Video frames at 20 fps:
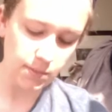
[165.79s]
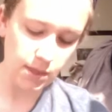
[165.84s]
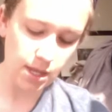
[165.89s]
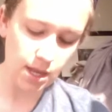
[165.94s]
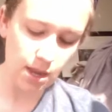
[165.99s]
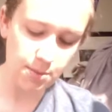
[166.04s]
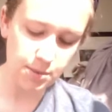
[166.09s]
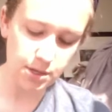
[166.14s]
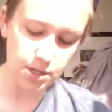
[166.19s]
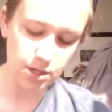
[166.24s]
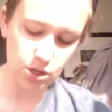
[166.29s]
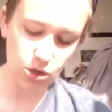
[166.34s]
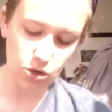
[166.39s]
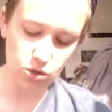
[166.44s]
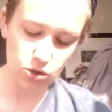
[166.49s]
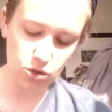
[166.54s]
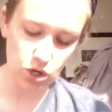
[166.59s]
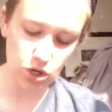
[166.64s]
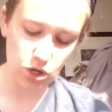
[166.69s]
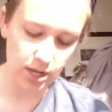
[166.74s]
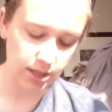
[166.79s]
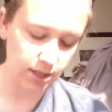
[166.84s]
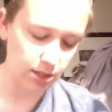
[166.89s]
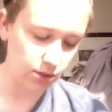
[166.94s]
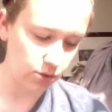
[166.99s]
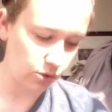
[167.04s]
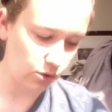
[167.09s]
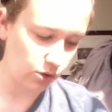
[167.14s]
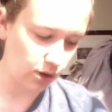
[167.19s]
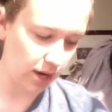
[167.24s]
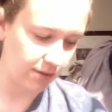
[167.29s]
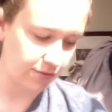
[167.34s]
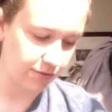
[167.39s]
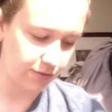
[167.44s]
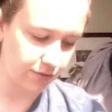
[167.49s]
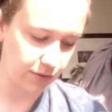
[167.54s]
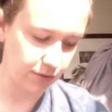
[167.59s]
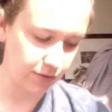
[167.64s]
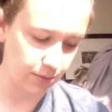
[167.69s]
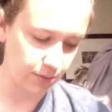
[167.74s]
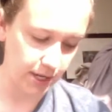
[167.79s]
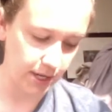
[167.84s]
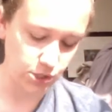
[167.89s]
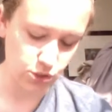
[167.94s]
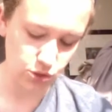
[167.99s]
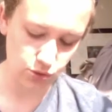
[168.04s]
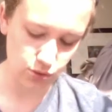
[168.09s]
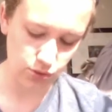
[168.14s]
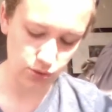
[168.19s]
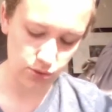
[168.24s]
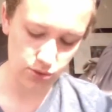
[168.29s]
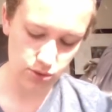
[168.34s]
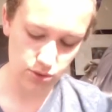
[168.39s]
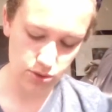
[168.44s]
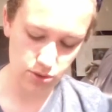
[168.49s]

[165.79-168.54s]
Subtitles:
I'm going to draw a little graph for Rachel